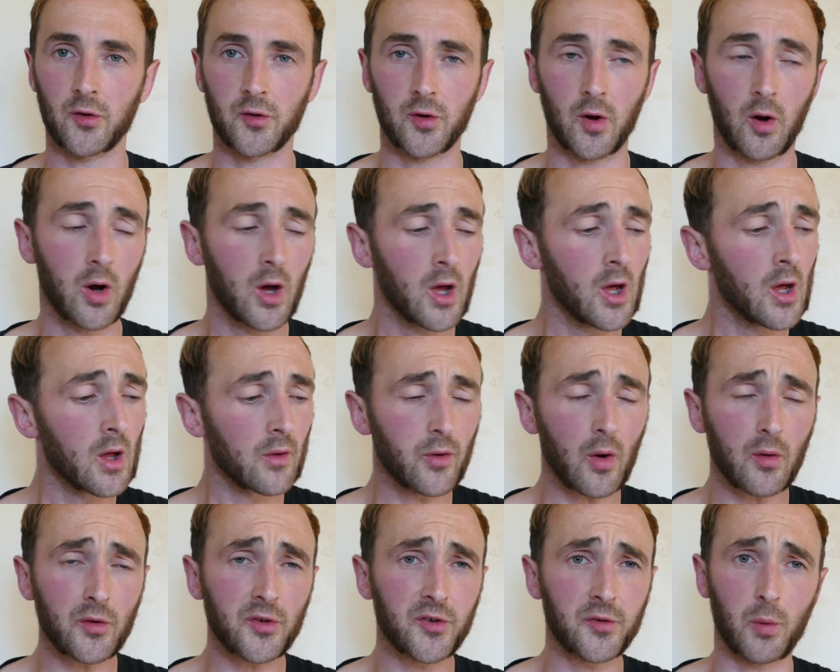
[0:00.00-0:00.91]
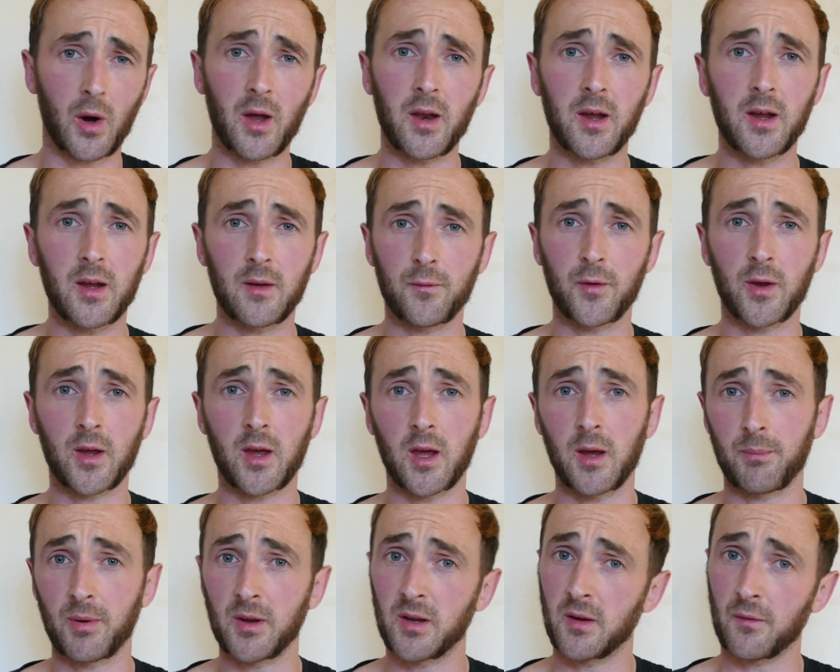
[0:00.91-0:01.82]
So don't sweat it if you're
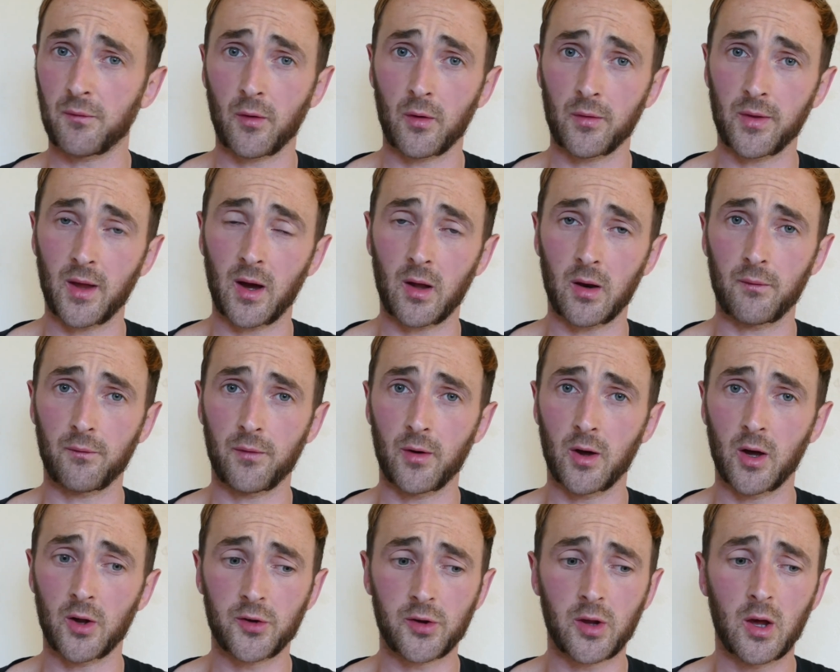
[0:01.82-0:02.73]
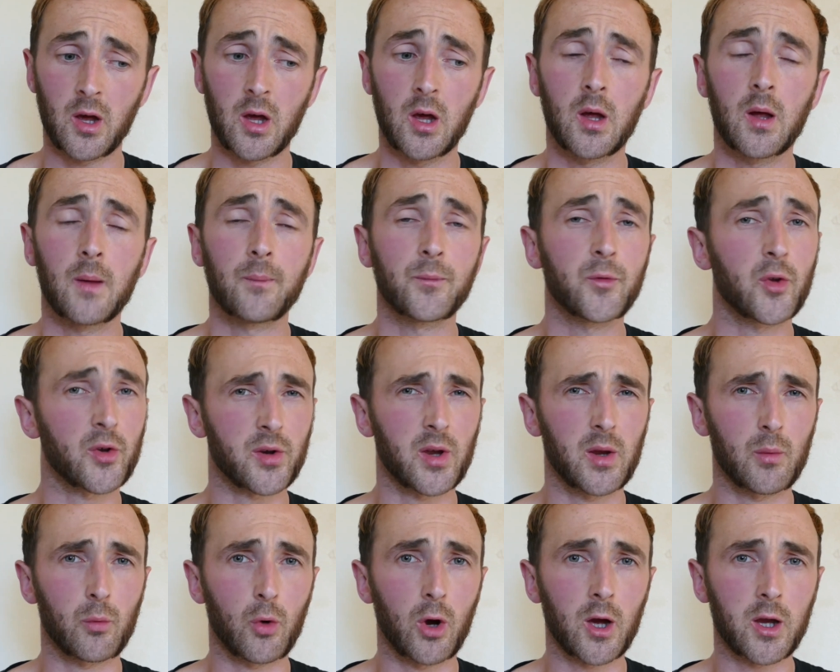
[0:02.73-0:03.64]
keeping your foot down at first. Just
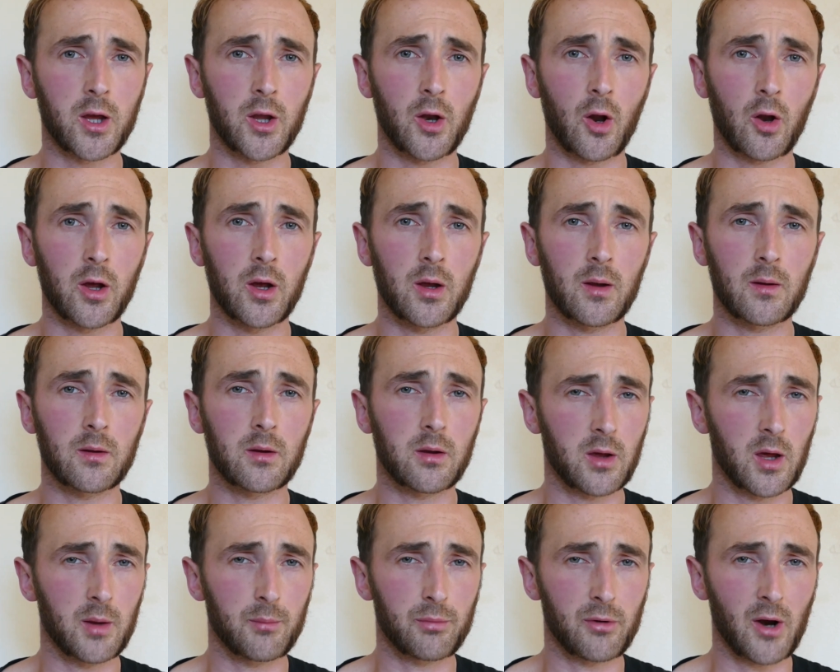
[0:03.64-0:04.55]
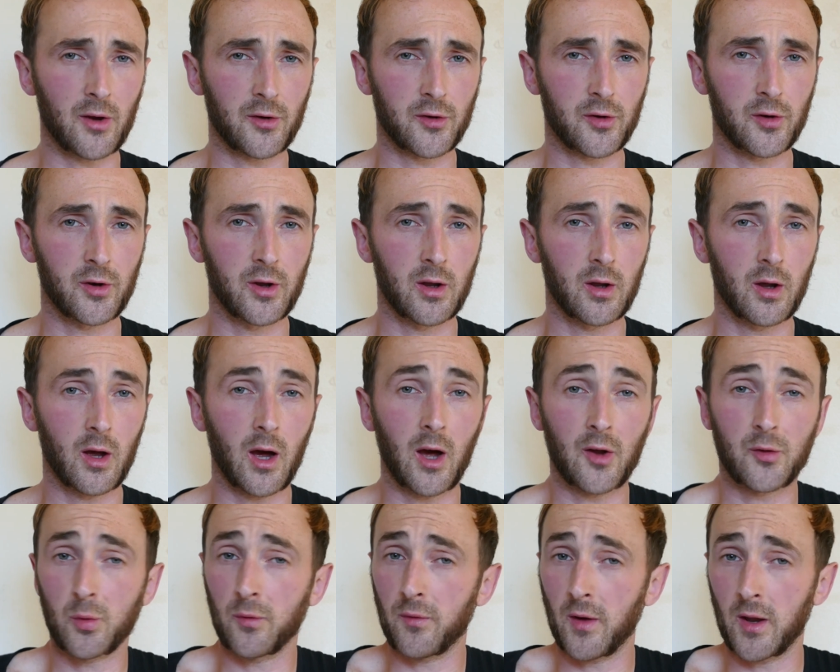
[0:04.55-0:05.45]
keep working on it, keep practicing it.
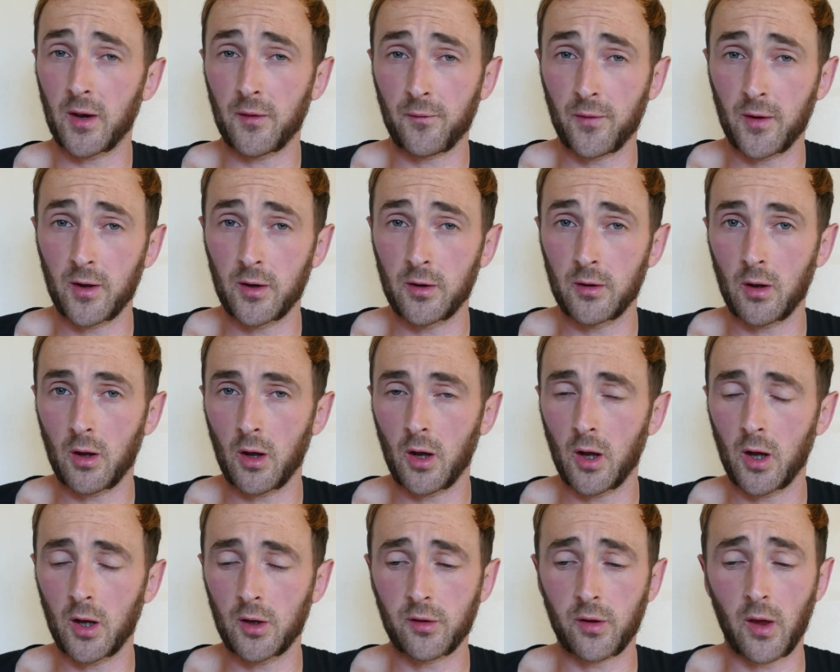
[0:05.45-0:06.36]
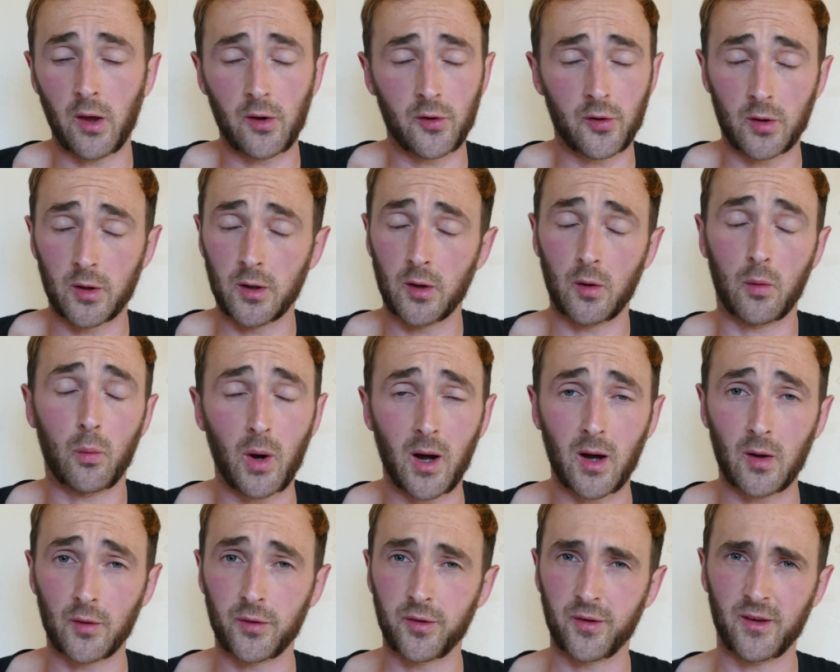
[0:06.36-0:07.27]
As with anything, it takes a little
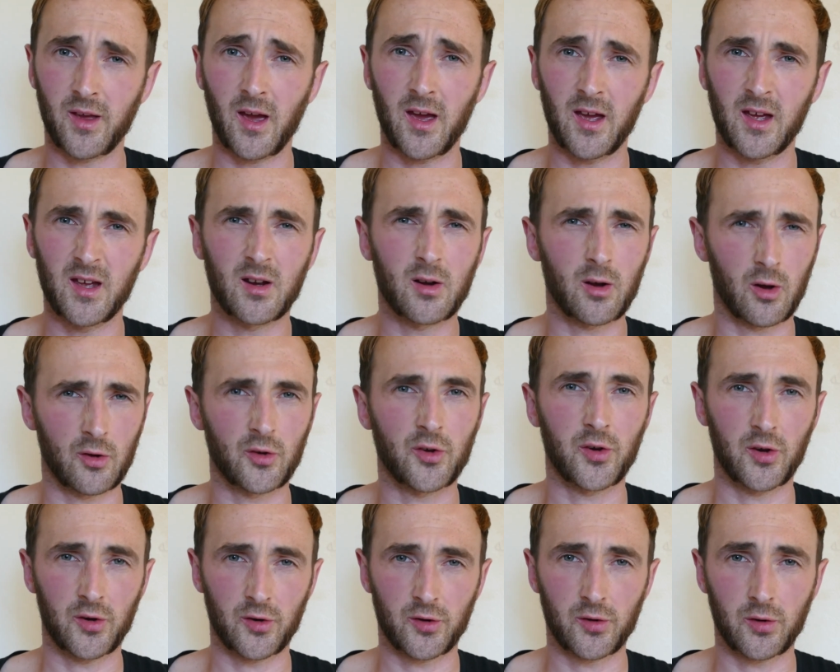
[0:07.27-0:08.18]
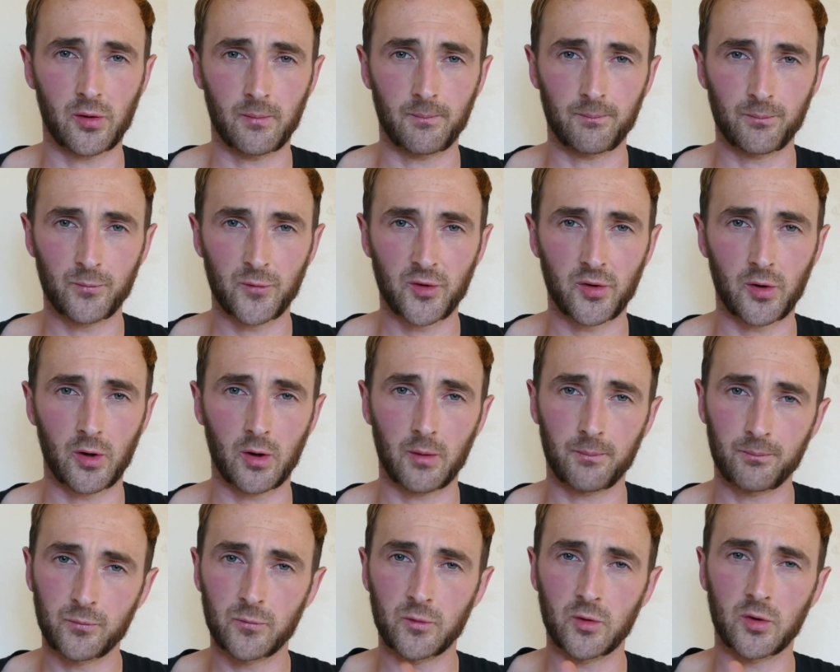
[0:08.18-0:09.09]
while to get it consistent.
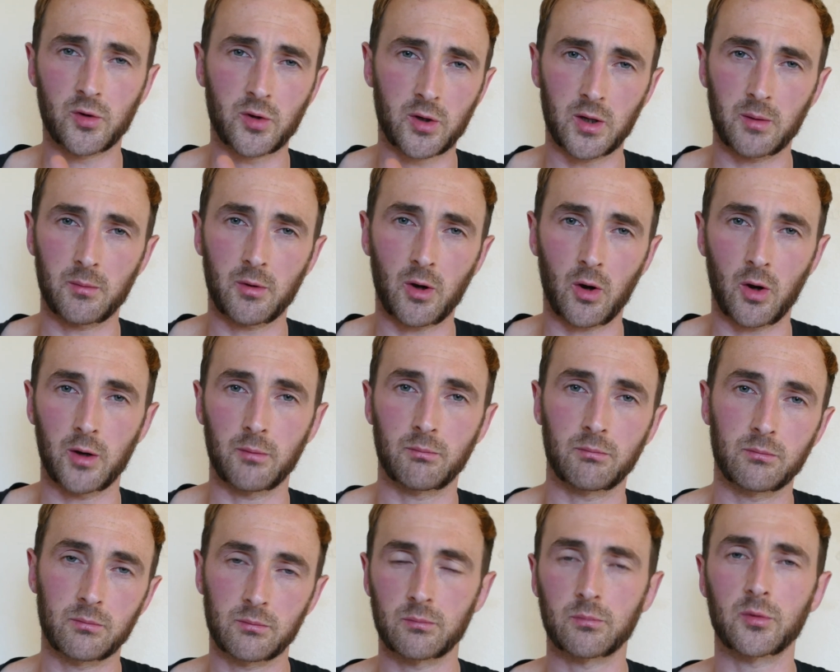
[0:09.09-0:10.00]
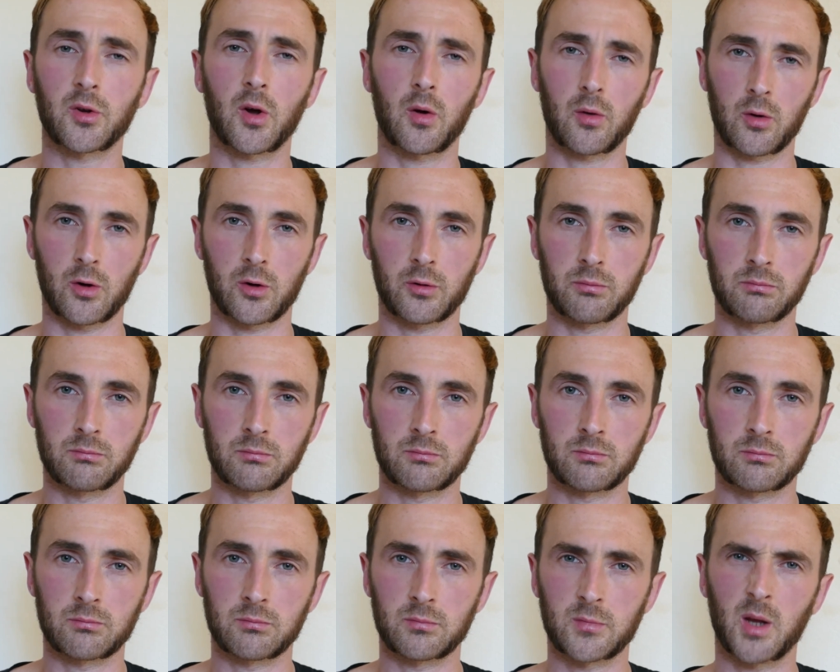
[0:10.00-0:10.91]
So just keep going. It's all good.
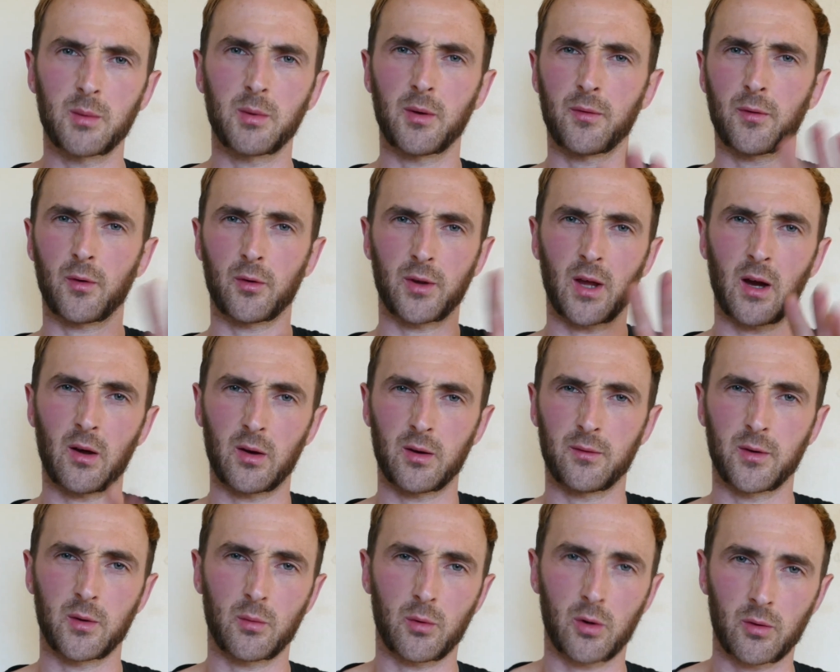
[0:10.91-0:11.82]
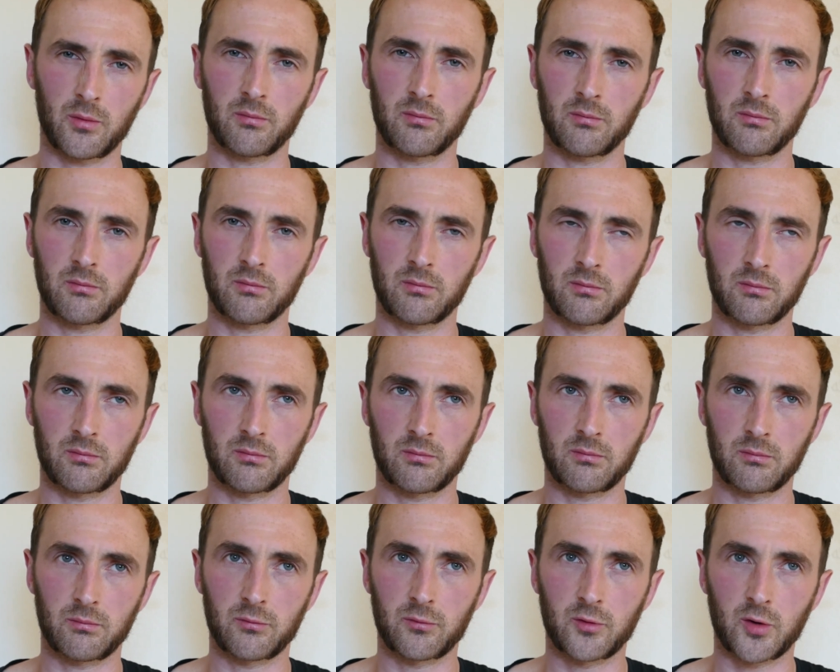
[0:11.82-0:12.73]
Keep your foot down if you want,
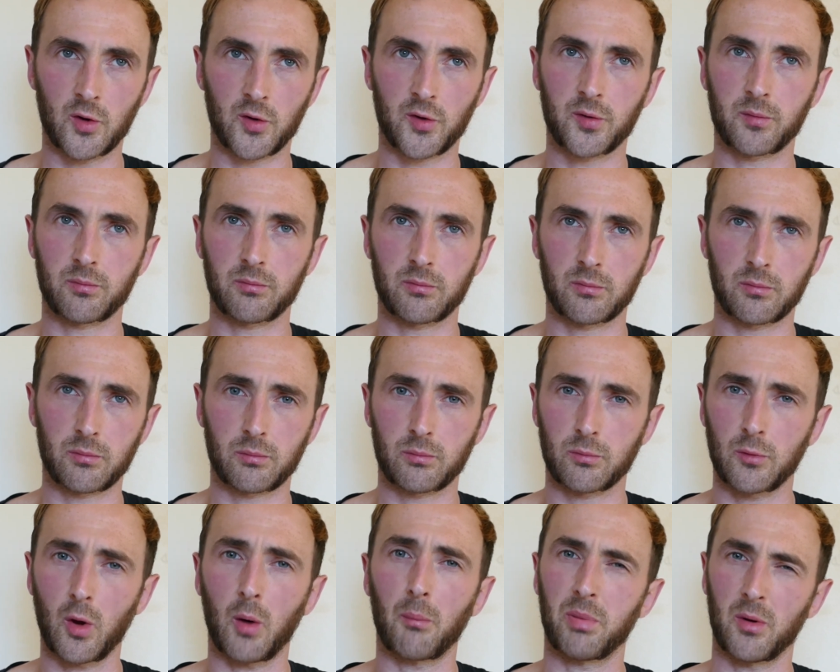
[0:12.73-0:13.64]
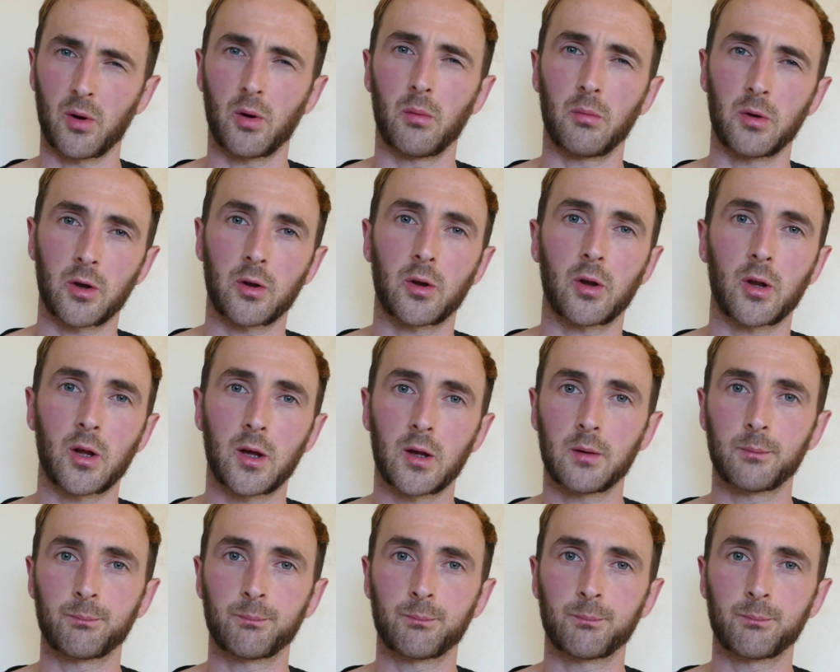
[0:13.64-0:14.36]
just not permanently.